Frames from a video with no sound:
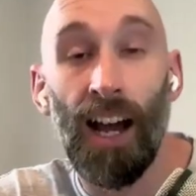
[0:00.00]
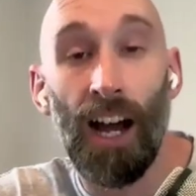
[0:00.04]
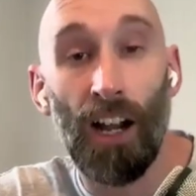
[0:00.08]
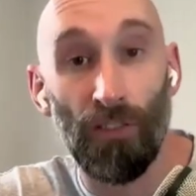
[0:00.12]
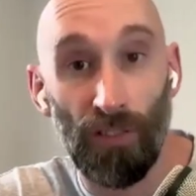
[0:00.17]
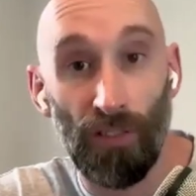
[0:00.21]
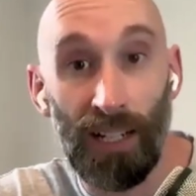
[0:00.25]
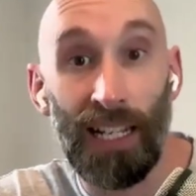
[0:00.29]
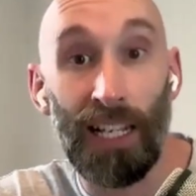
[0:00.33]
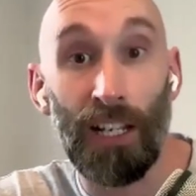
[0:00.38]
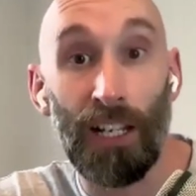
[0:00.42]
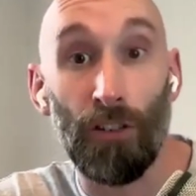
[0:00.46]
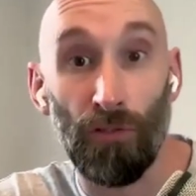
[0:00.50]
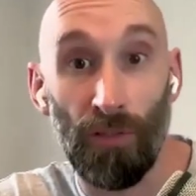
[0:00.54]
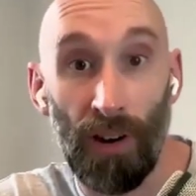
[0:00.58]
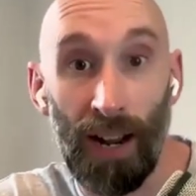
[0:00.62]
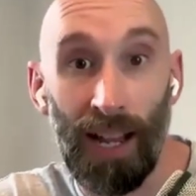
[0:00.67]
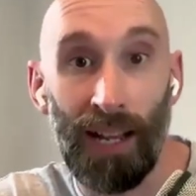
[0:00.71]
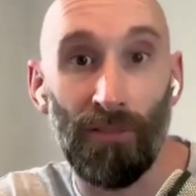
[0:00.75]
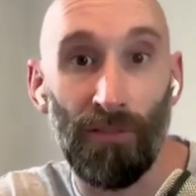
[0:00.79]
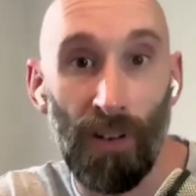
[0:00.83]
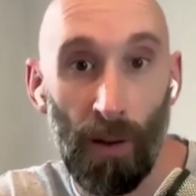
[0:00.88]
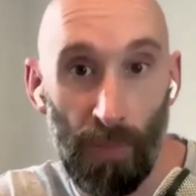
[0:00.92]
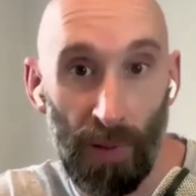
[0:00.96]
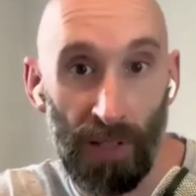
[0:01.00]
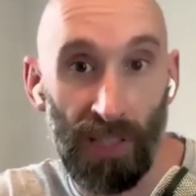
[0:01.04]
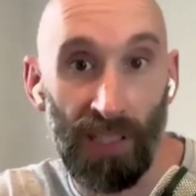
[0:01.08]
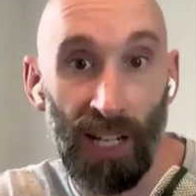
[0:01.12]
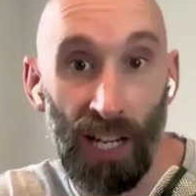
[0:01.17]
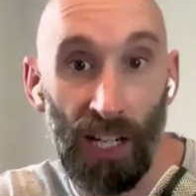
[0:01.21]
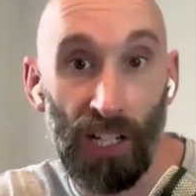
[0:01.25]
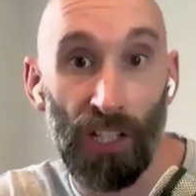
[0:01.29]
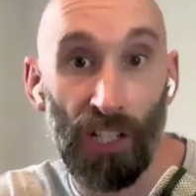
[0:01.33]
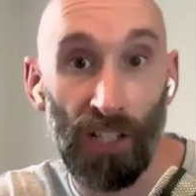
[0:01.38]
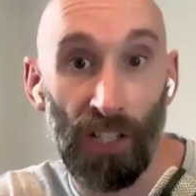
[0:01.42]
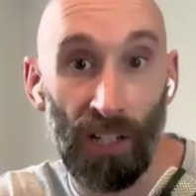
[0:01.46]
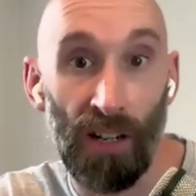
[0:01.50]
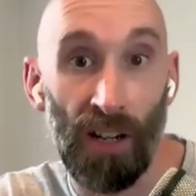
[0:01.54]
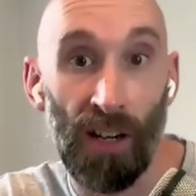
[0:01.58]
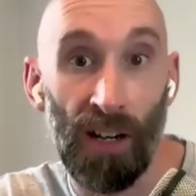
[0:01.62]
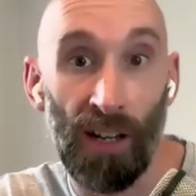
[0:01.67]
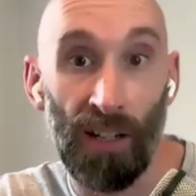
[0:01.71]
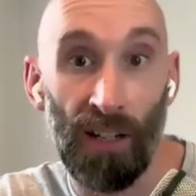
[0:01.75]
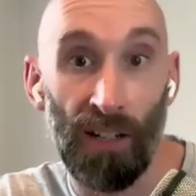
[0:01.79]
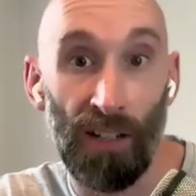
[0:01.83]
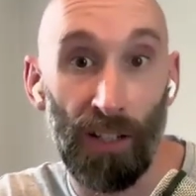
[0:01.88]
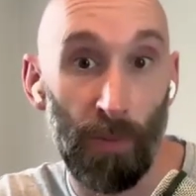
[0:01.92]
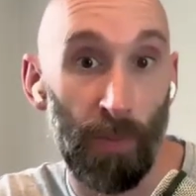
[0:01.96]
a really great reputation in
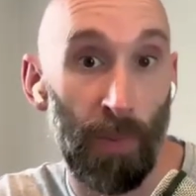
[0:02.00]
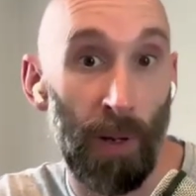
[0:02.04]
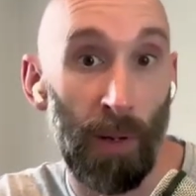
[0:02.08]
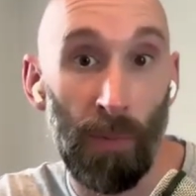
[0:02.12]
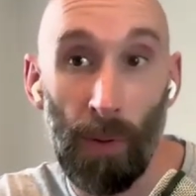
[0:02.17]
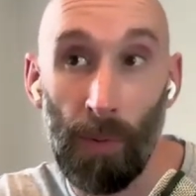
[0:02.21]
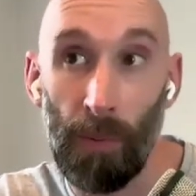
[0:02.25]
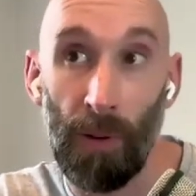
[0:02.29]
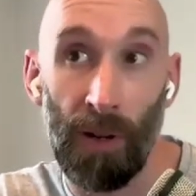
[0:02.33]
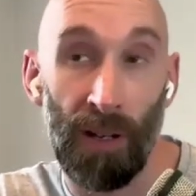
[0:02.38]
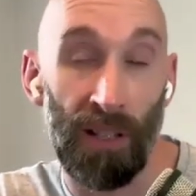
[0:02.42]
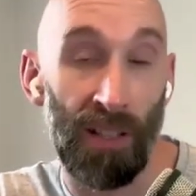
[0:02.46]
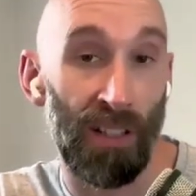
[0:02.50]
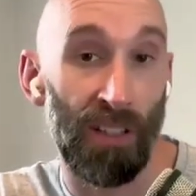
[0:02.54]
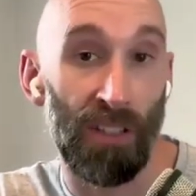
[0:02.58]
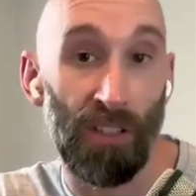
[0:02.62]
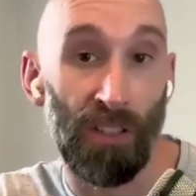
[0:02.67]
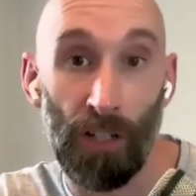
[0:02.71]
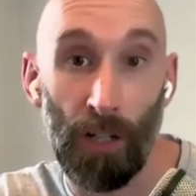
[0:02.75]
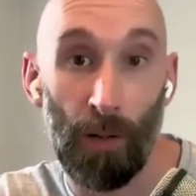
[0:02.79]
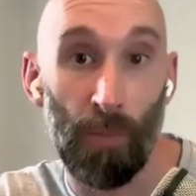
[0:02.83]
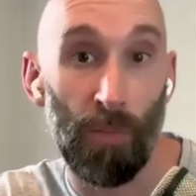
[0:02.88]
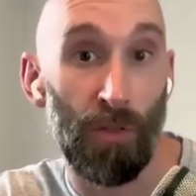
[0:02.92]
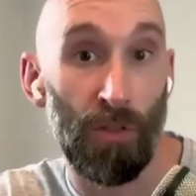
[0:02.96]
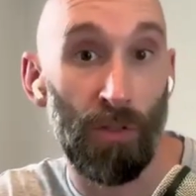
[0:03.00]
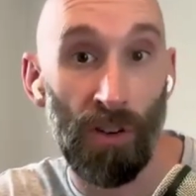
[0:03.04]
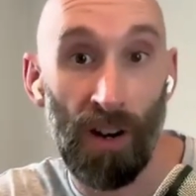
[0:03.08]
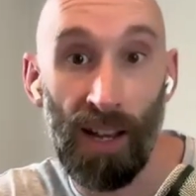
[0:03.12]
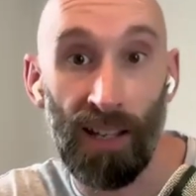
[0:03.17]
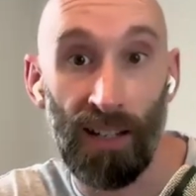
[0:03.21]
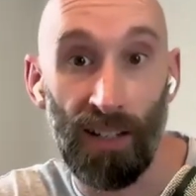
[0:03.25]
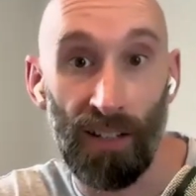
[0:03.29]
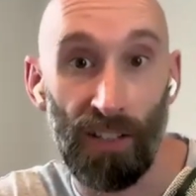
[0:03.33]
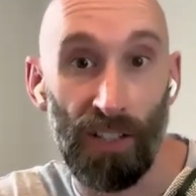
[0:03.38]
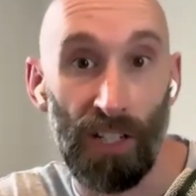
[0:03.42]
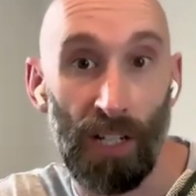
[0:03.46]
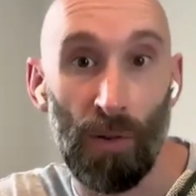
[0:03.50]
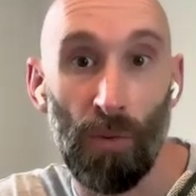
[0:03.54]
Ireland as being probably one of the top trainers.